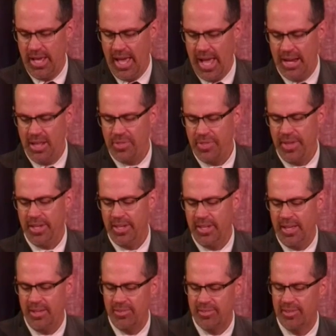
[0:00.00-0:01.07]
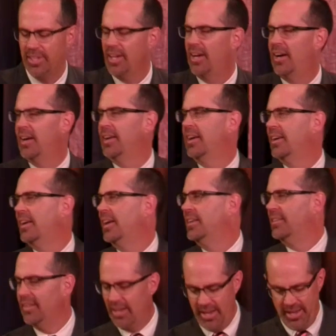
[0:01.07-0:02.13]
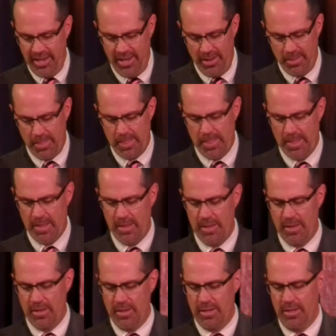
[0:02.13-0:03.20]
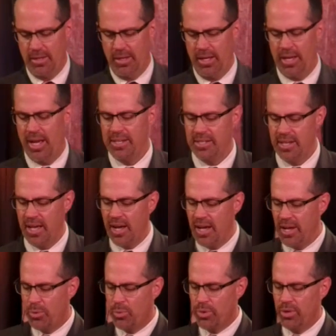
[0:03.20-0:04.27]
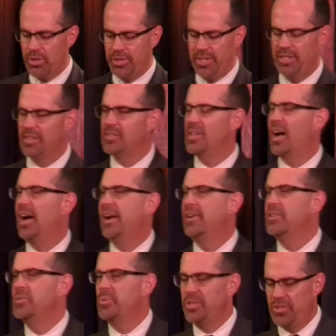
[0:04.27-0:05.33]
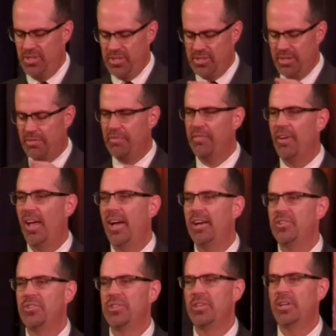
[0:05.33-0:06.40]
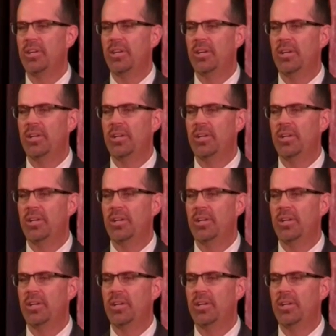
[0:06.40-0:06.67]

Anything against God, I, I deny it. And I deny worldly desires, which is the flesh,